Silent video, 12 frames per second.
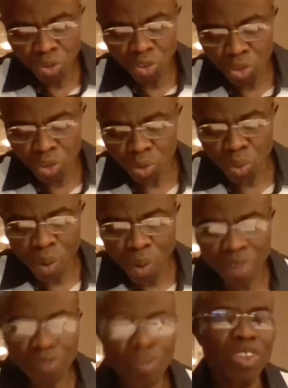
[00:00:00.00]
Jude
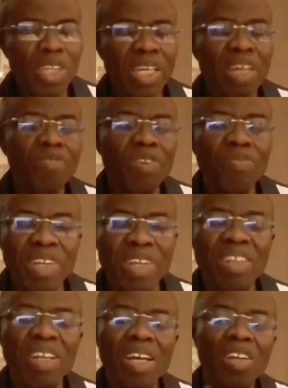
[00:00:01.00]
one, fourteen and
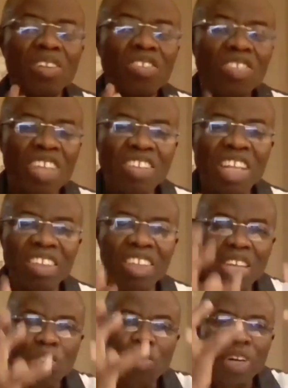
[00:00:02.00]
fifteen says that
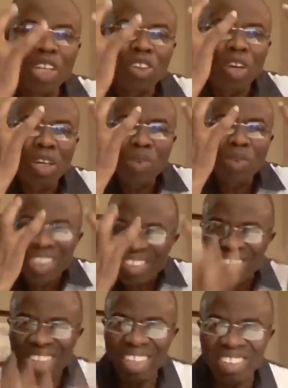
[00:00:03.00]
he will be returning with
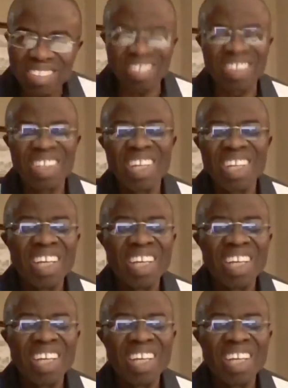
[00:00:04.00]
his saints.